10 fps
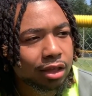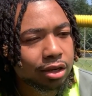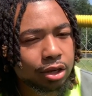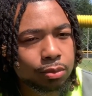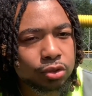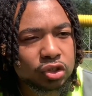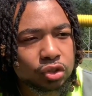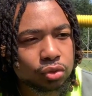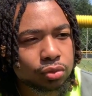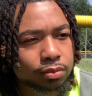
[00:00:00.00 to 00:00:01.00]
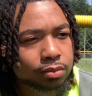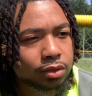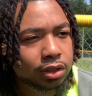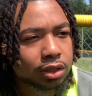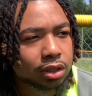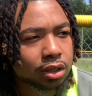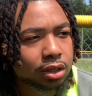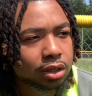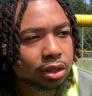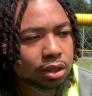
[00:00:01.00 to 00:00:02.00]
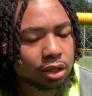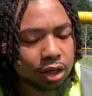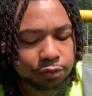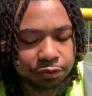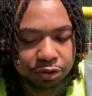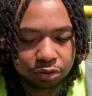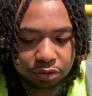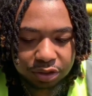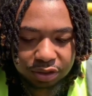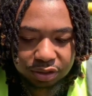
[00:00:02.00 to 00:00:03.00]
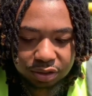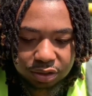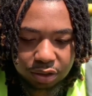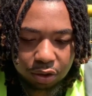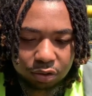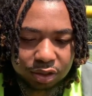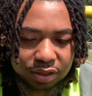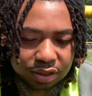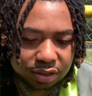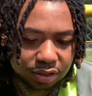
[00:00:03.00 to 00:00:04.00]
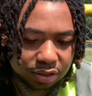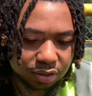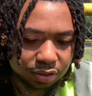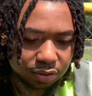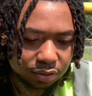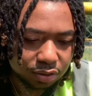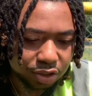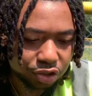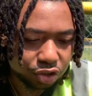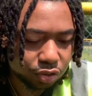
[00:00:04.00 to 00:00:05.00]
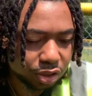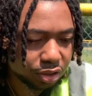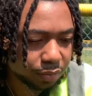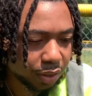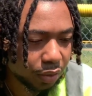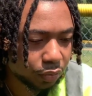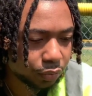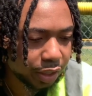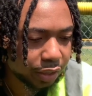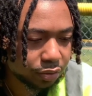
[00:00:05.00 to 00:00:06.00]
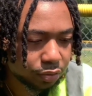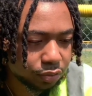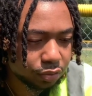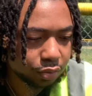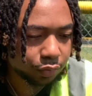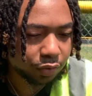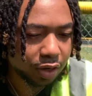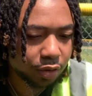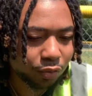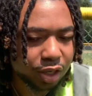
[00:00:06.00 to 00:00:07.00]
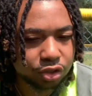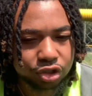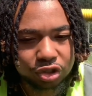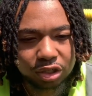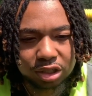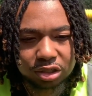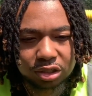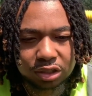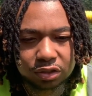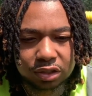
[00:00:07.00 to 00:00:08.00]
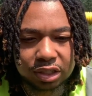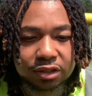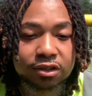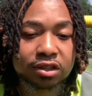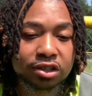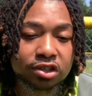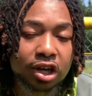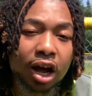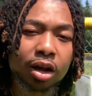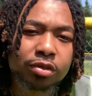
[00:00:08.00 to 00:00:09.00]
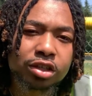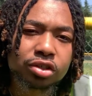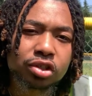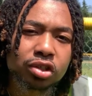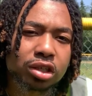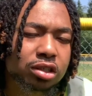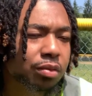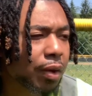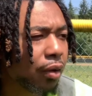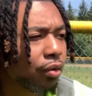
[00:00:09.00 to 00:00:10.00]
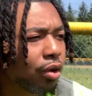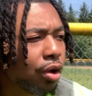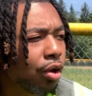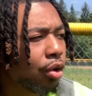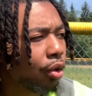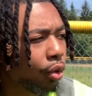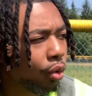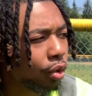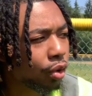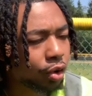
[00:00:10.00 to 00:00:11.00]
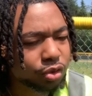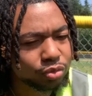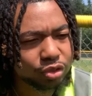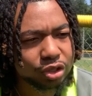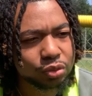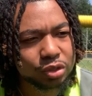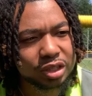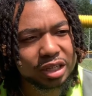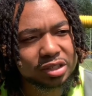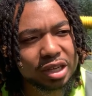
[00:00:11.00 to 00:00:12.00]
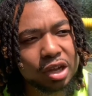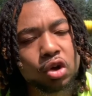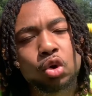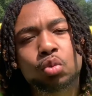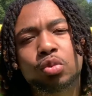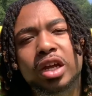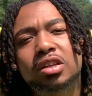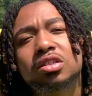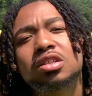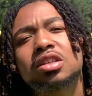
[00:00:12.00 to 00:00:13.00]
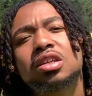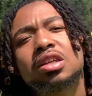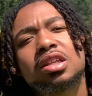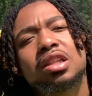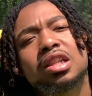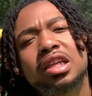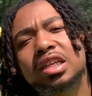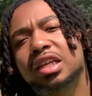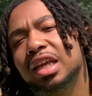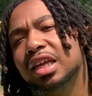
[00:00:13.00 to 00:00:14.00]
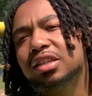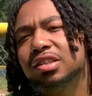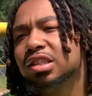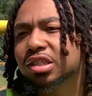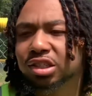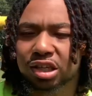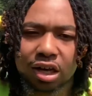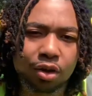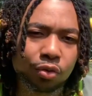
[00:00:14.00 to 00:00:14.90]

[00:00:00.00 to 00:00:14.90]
Number two, I feel all of this that you're stressed about, we have to define why you're stressed. Is it the job that you're stressed about, or are you dealing with things at home that's leading into your job?